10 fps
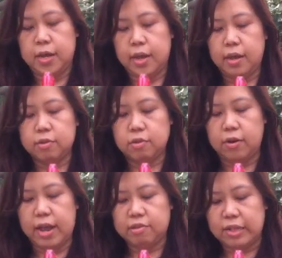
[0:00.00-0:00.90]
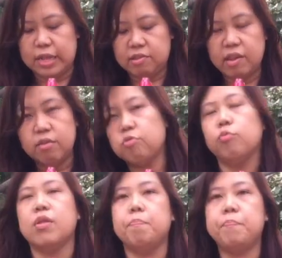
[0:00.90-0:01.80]
Okay, so let's listen
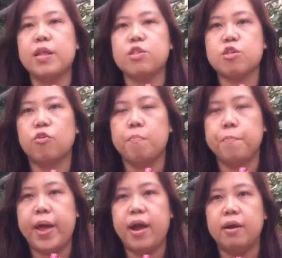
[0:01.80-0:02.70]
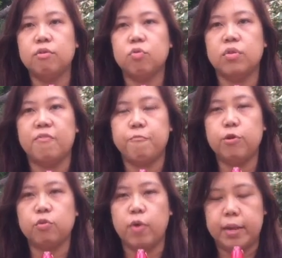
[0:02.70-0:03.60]
to the pitch compared to the
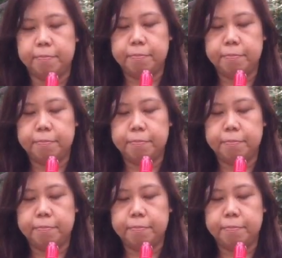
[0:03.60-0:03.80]
first one.